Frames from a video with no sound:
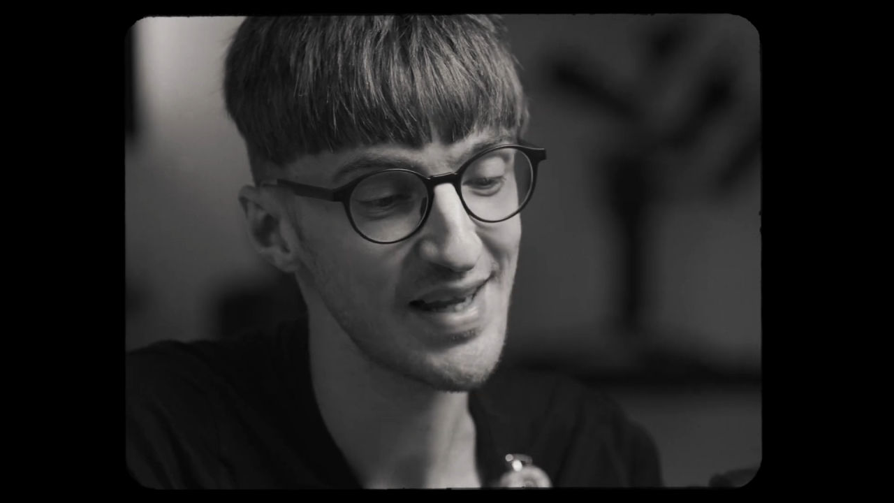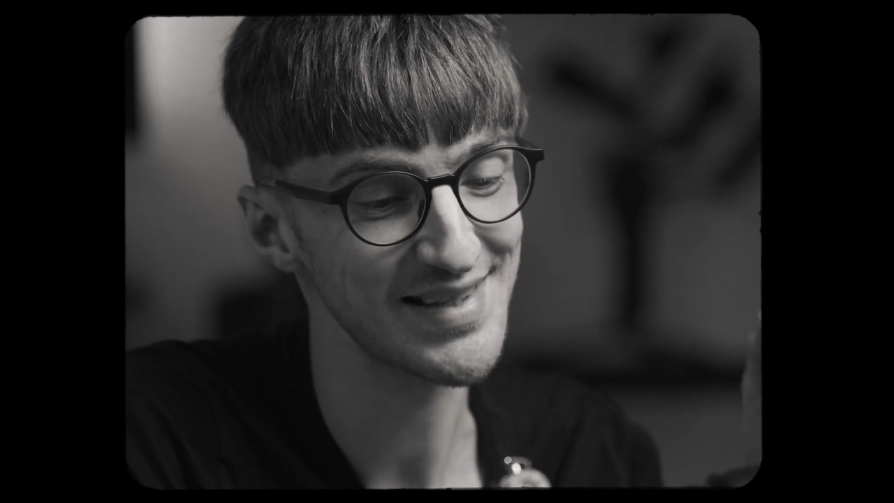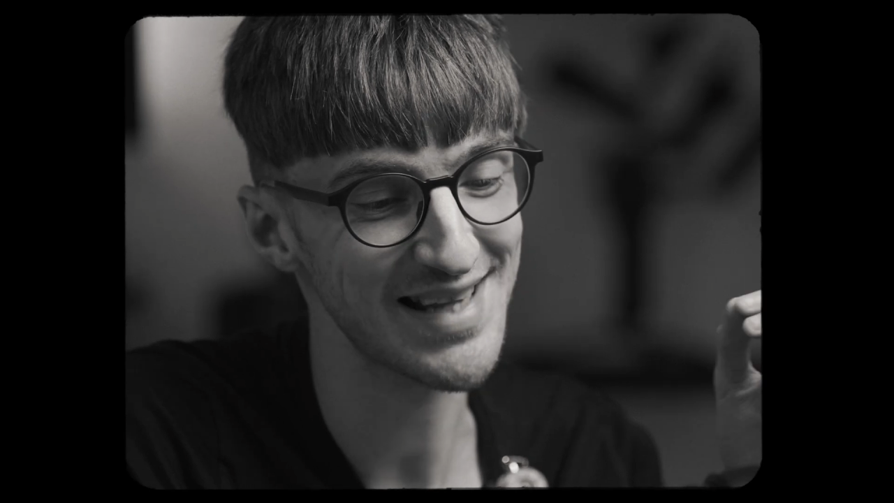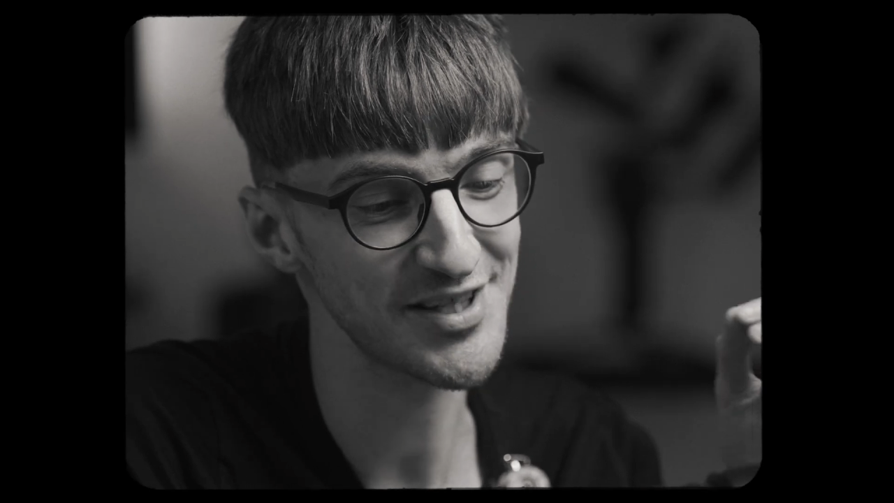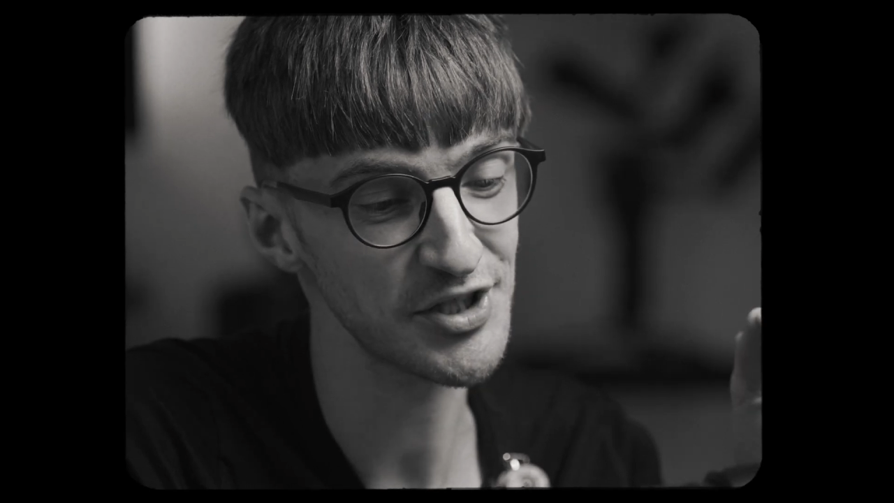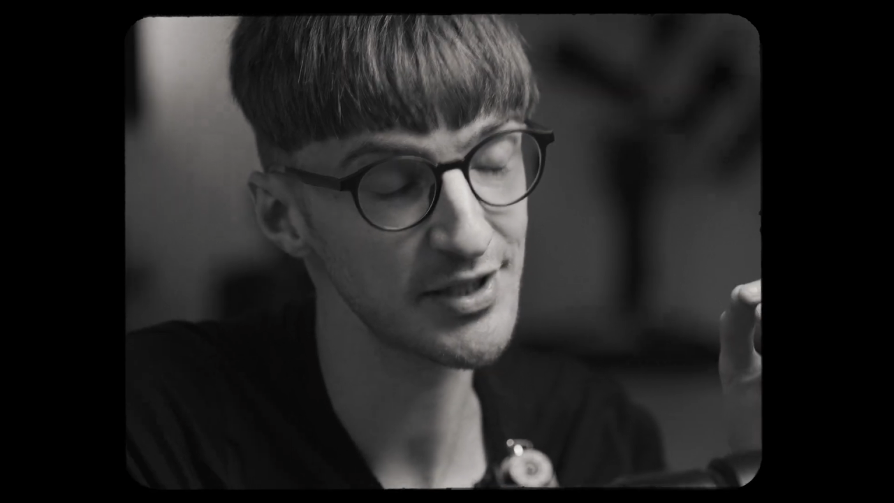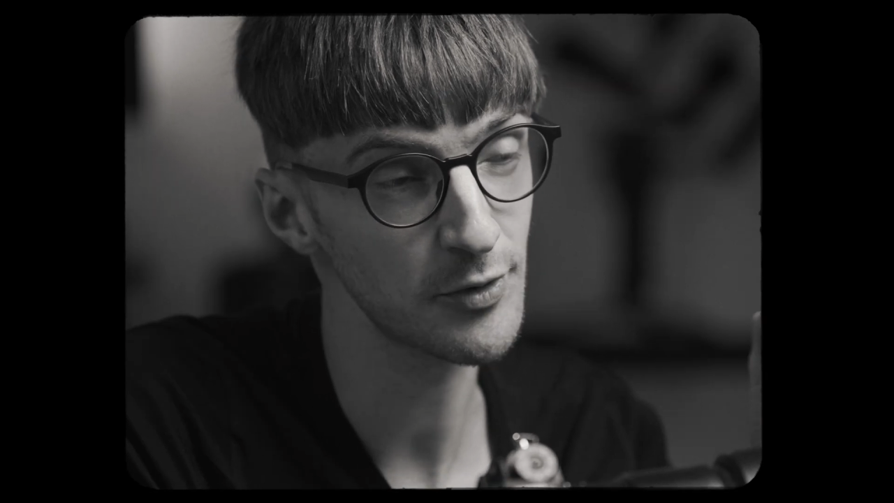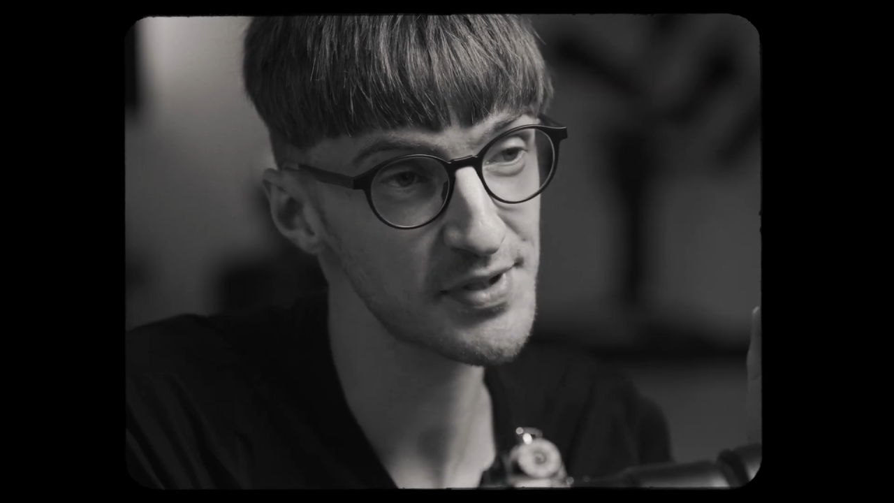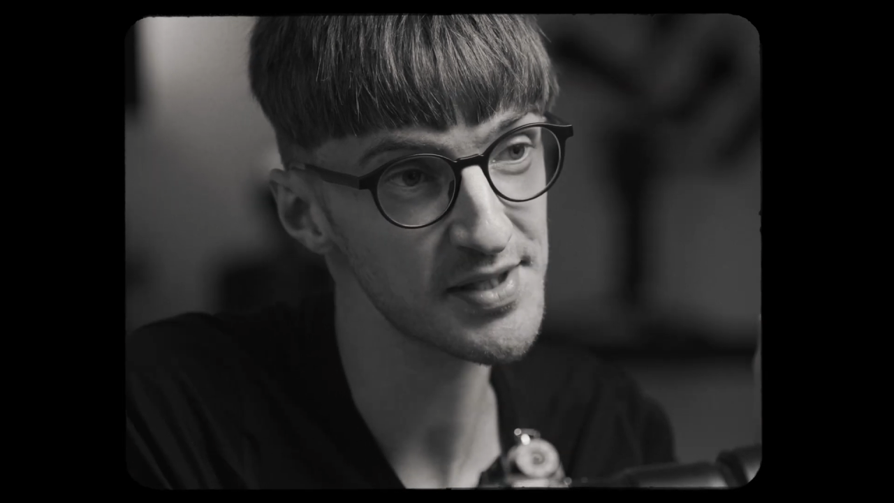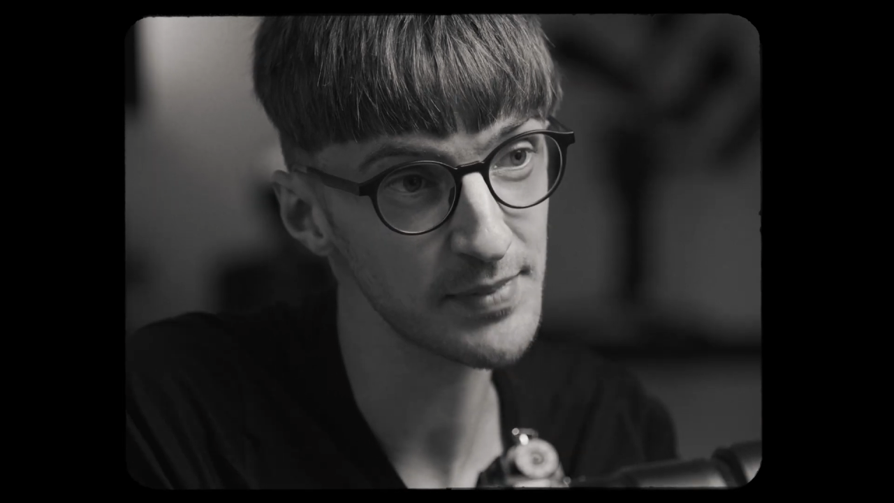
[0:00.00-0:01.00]
it's actually
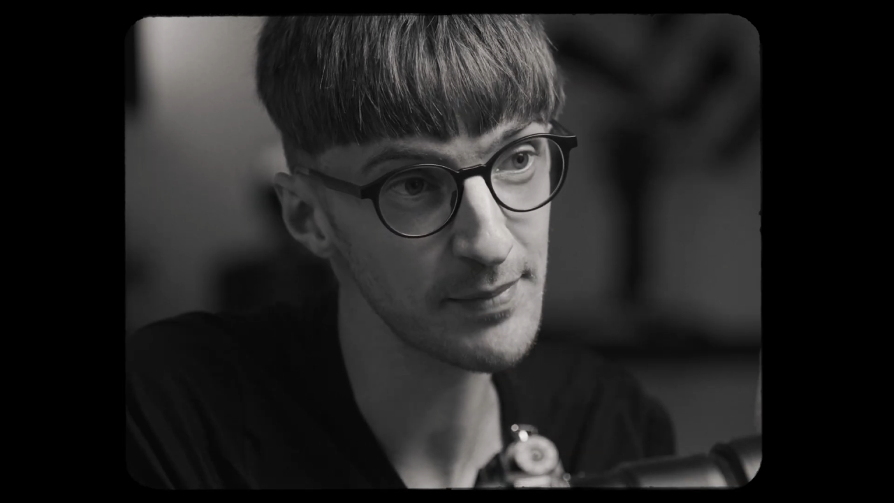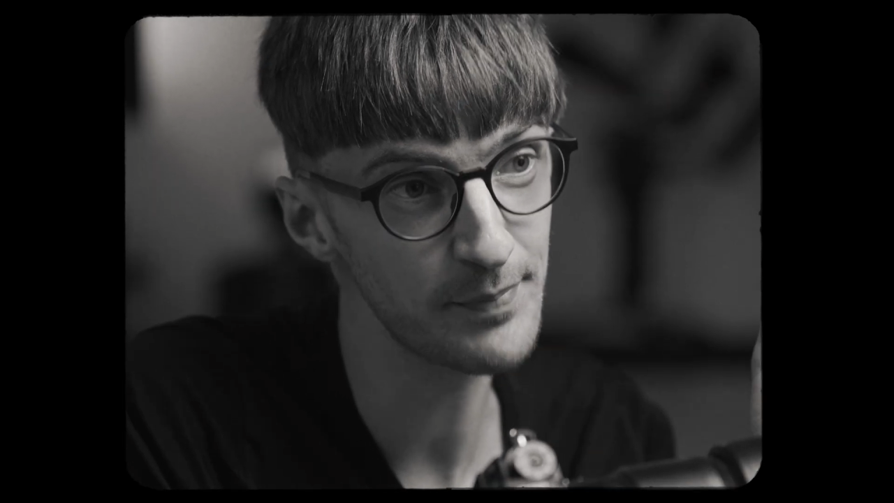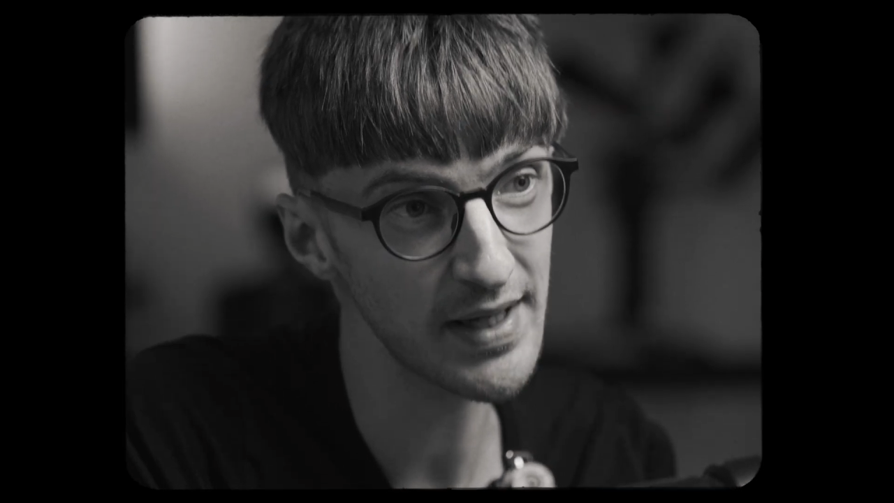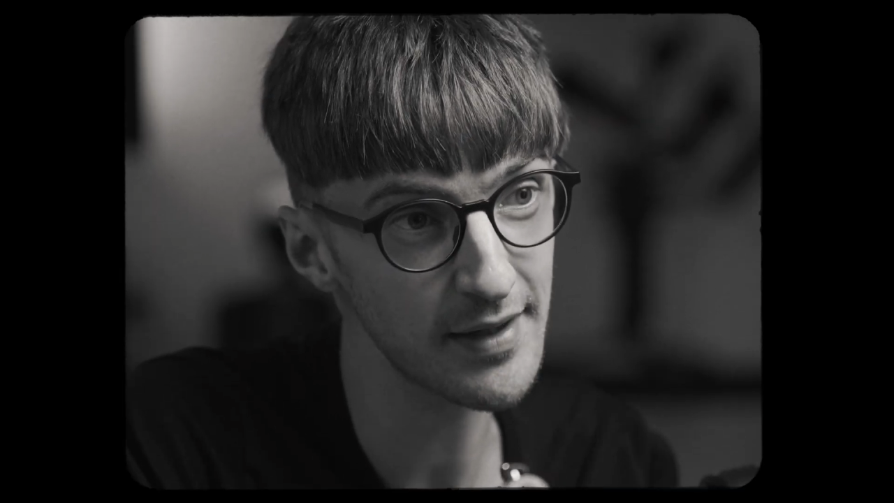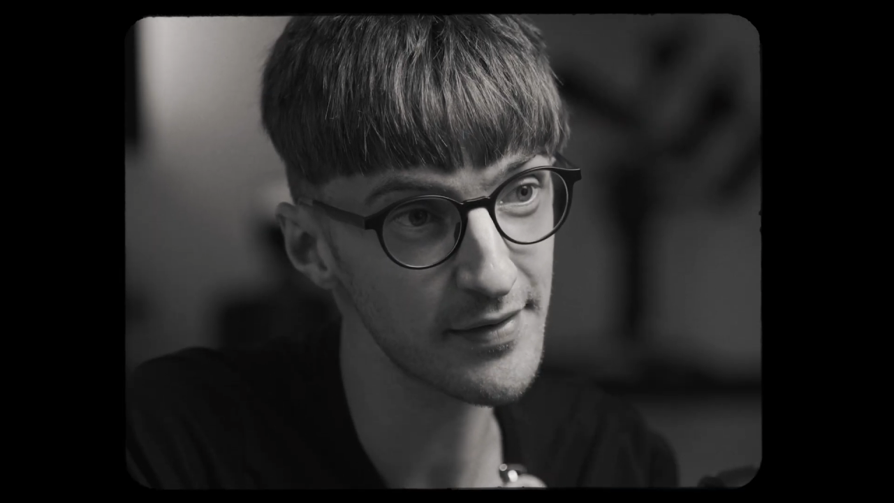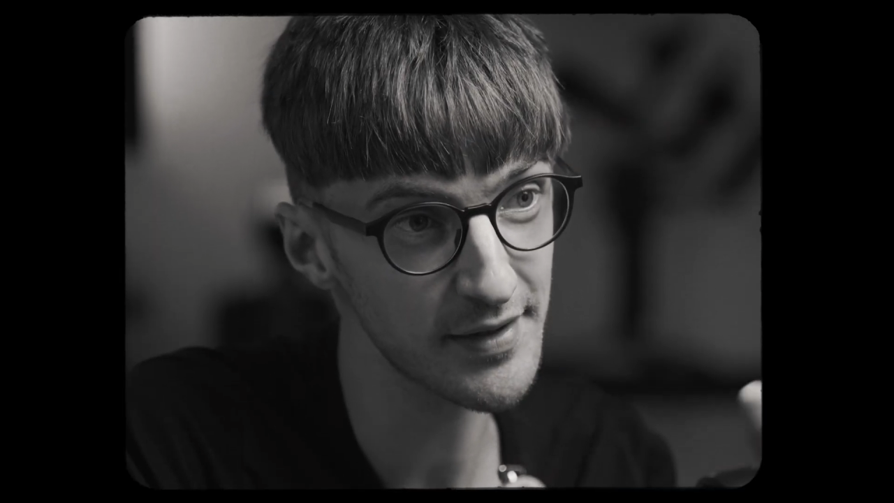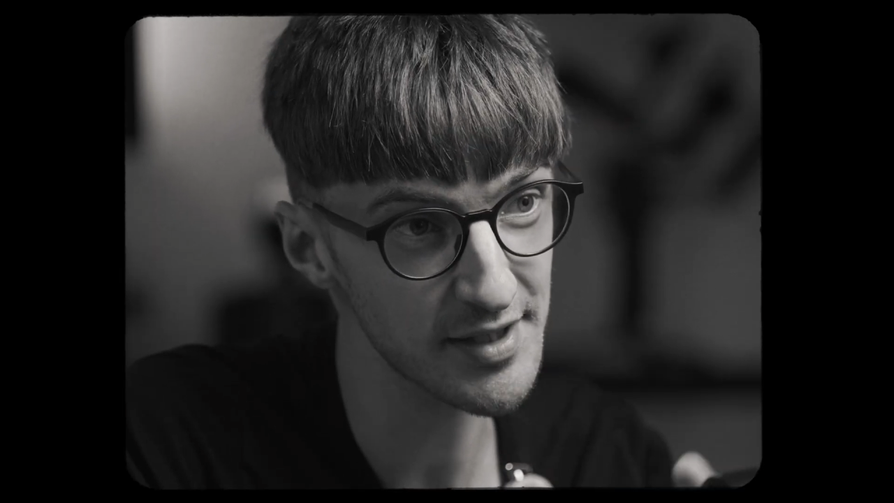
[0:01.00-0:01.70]
noticeably bigger than